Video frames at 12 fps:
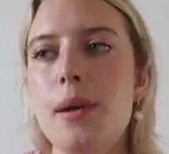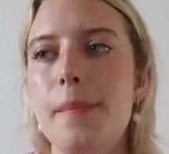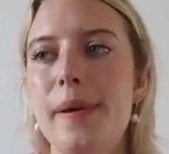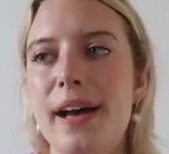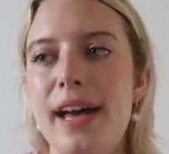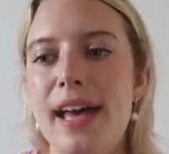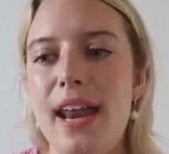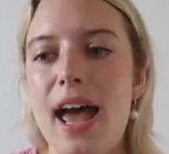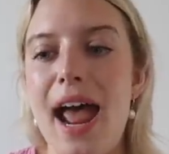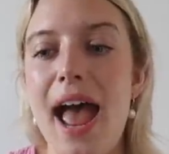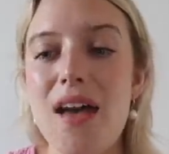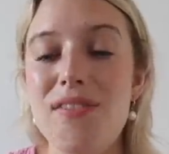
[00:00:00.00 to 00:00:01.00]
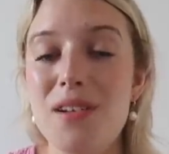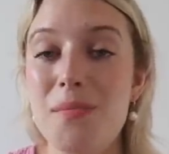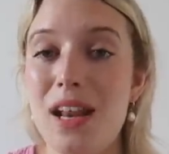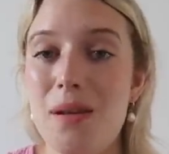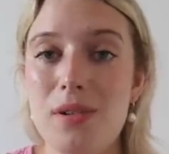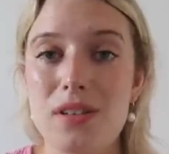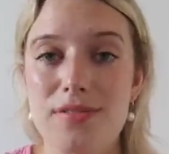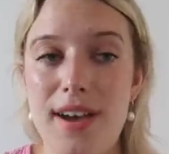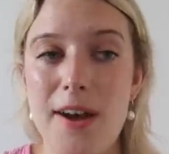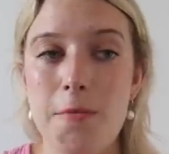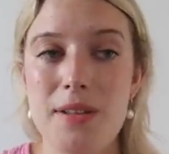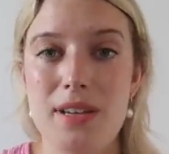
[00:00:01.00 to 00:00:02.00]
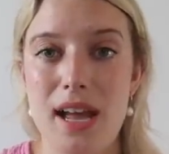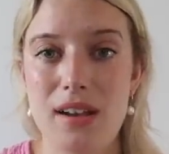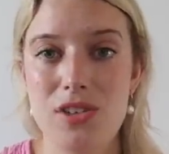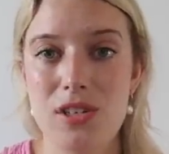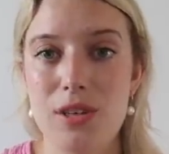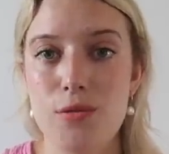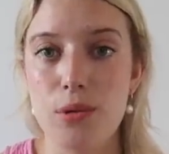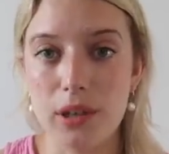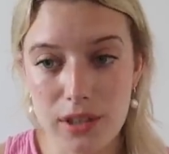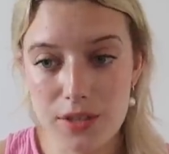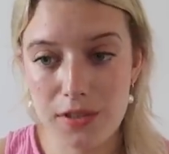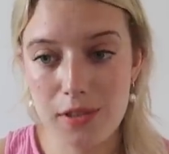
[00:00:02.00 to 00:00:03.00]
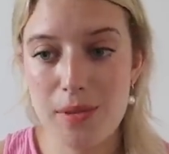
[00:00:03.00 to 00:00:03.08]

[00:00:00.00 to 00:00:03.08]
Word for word: but I haven't been able to find one that actually works for